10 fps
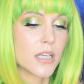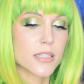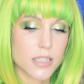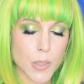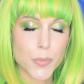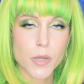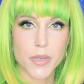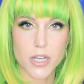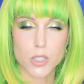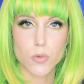simply
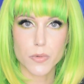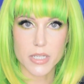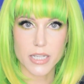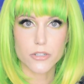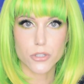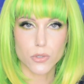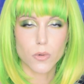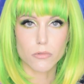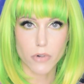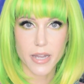because we would need
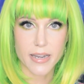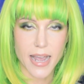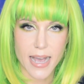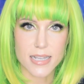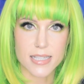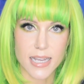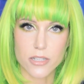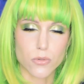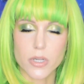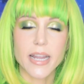to run
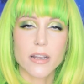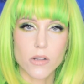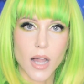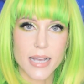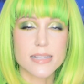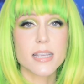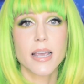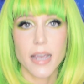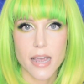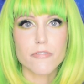assays or analyze
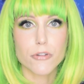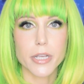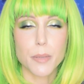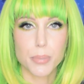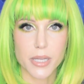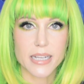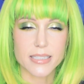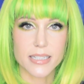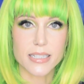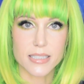every
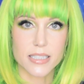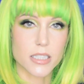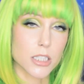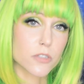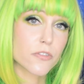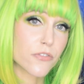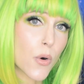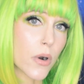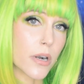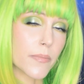plant in existence
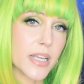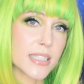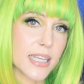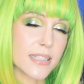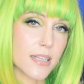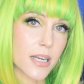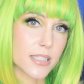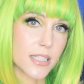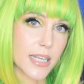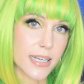for its
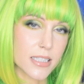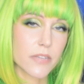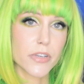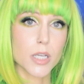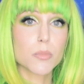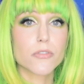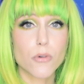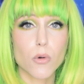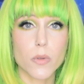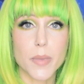antioxidant activity
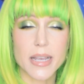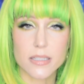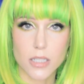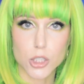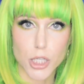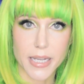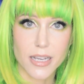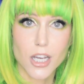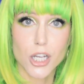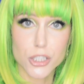before we make such
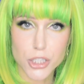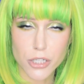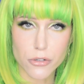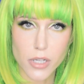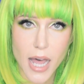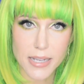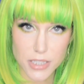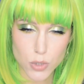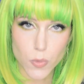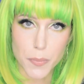a
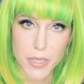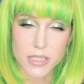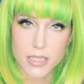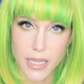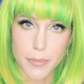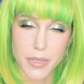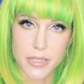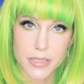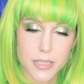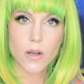generalized sweeping
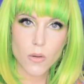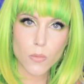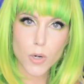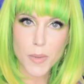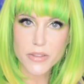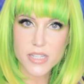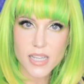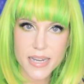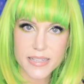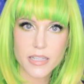statement. What about this
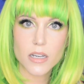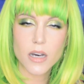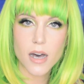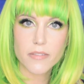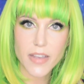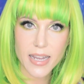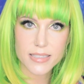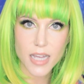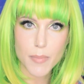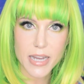idea of
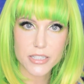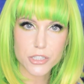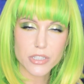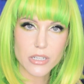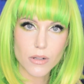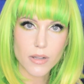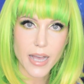antibacterial